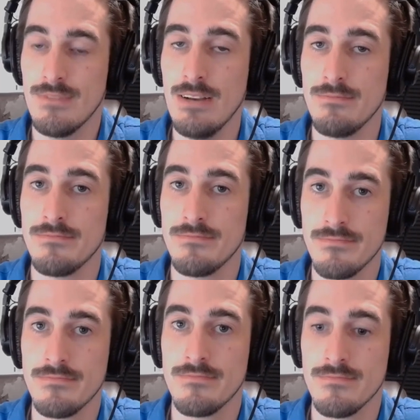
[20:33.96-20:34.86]

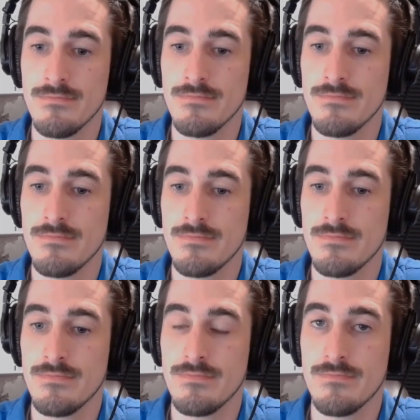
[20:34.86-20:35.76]

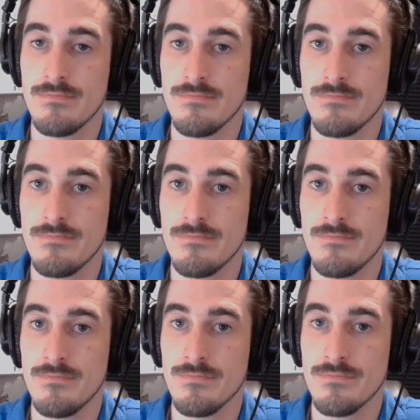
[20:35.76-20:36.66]

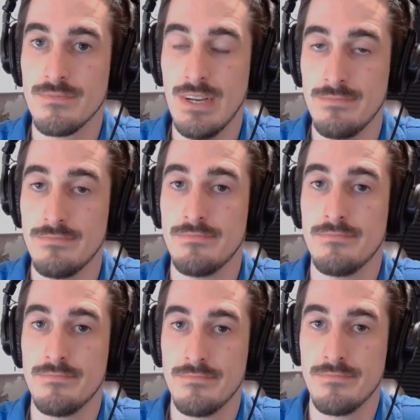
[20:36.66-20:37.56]

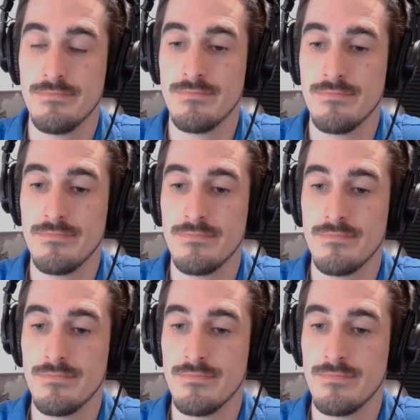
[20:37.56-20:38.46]

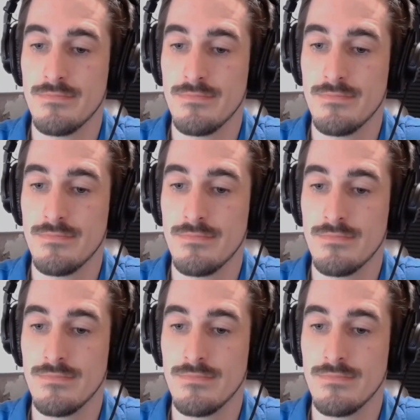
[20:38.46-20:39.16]
The person shown says nothing.